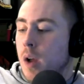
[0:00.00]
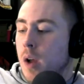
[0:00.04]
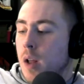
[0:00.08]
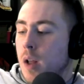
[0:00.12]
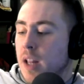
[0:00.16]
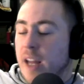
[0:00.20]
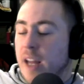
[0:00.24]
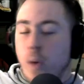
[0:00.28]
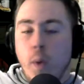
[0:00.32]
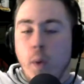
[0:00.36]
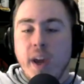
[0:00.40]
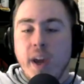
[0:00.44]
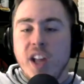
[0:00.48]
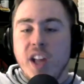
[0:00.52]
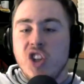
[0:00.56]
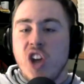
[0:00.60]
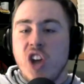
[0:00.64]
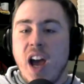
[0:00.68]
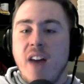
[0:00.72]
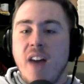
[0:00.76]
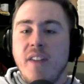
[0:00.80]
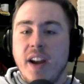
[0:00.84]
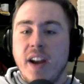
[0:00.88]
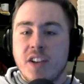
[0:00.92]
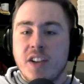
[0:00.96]
Like we each
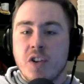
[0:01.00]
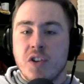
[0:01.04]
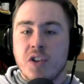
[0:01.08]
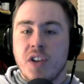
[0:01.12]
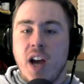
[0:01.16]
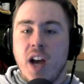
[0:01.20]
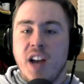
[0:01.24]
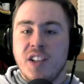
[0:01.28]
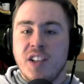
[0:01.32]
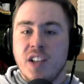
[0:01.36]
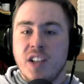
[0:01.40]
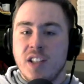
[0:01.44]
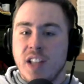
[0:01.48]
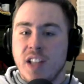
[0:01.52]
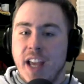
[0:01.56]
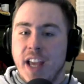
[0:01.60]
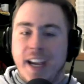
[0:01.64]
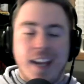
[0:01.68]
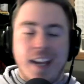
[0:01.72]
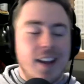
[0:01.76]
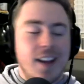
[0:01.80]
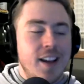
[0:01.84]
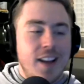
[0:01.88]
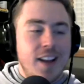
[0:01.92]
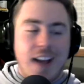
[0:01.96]
have exercises like
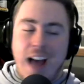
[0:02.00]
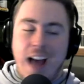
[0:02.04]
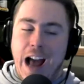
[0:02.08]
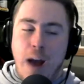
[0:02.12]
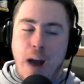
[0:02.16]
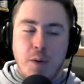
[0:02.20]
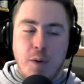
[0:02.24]
I